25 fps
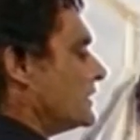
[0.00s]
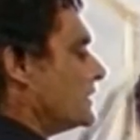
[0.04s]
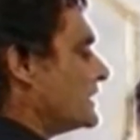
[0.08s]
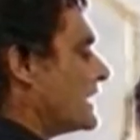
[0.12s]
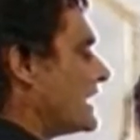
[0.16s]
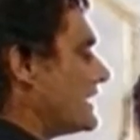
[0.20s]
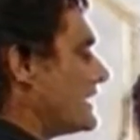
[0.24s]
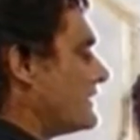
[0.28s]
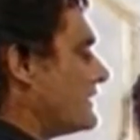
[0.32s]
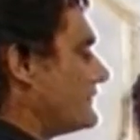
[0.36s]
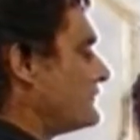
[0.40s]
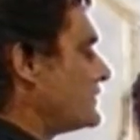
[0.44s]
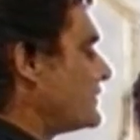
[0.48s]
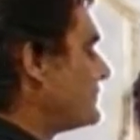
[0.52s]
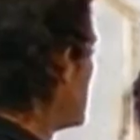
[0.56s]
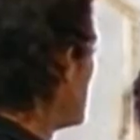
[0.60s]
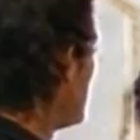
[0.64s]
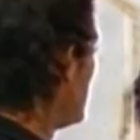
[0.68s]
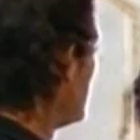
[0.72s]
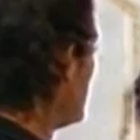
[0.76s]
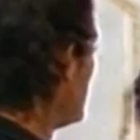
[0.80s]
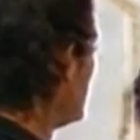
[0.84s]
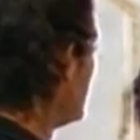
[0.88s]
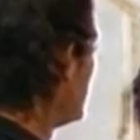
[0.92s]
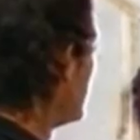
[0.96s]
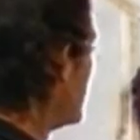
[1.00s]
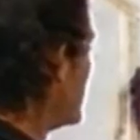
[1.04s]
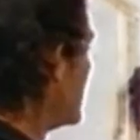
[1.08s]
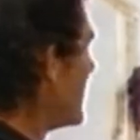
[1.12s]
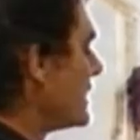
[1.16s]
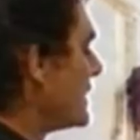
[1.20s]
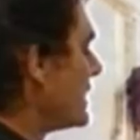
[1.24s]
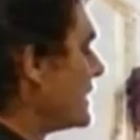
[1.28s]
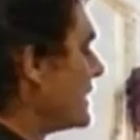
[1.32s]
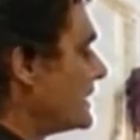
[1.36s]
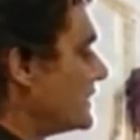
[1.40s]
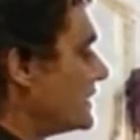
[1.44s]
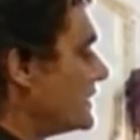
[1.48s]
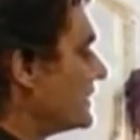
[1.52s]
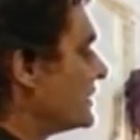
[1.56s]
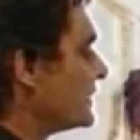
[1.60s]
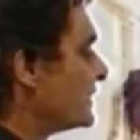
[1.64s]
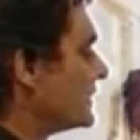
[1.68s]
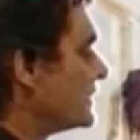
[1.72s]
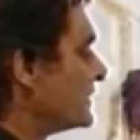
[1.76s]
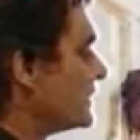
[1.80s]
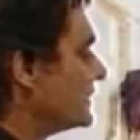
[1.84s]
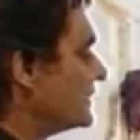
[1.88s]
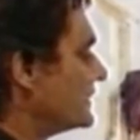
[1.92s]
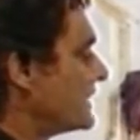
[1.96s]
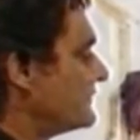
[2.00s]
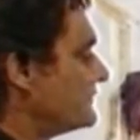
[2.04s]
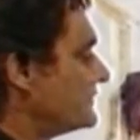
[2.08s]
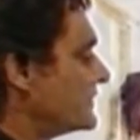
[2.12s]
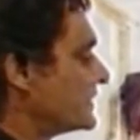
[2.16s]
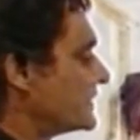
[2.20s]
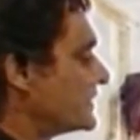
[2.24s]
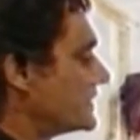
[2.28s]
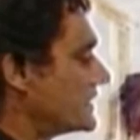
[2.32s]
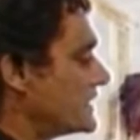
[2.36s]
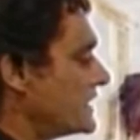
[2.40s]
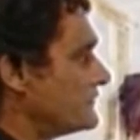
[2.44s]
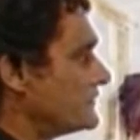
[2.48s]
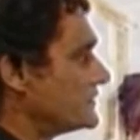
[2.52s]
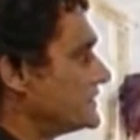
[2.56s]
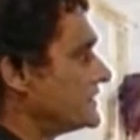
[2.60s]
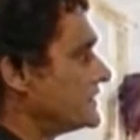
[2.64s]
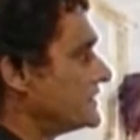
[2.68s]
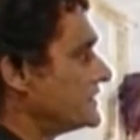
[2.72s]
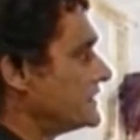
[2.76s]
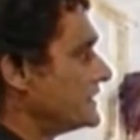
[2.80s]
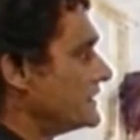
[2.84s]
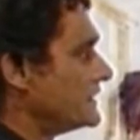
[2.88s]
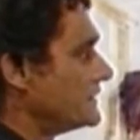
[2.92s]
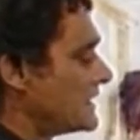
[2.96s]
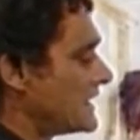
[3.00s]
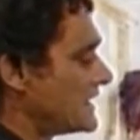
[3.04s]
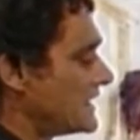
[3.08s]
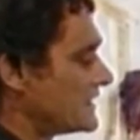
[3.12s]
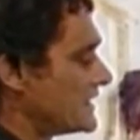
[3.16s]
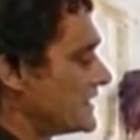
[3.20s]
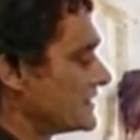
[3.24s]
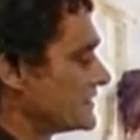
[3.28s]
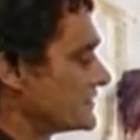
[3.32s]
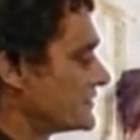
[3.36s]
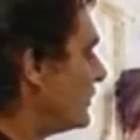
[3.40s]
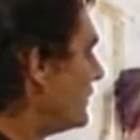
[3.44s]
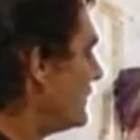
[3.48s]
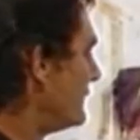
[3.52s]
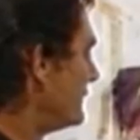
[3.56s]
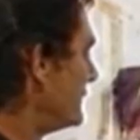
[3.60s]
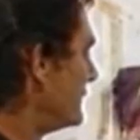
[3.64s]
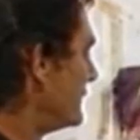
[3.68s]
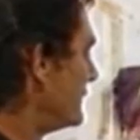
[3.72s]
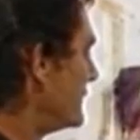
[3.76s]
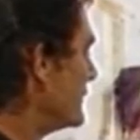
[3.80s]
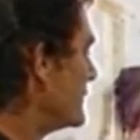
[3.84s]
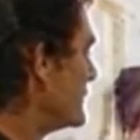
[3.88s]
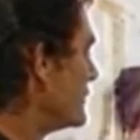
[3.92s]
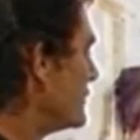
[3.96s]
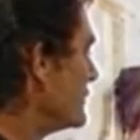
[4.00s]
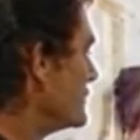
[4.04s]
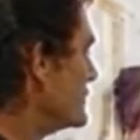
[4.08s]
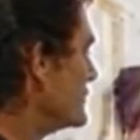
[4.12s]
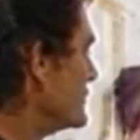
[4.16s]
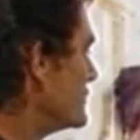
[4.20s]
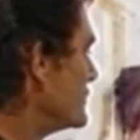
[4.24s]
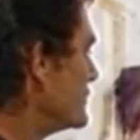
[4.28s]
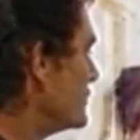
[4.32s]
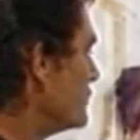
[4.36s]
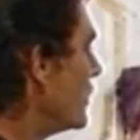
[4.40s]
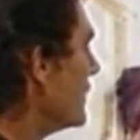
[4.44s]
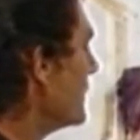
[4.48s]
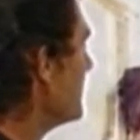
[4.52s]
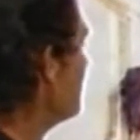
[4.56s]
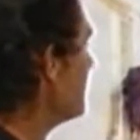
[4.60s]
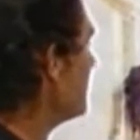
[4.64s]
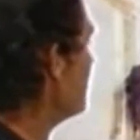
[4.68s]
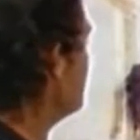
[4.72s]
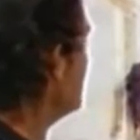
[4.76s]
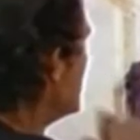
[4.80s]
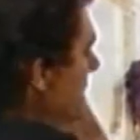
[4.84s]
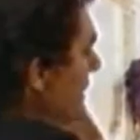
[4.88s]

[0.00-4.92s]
You have your palette there and you have your canvas here masked off to the size you want.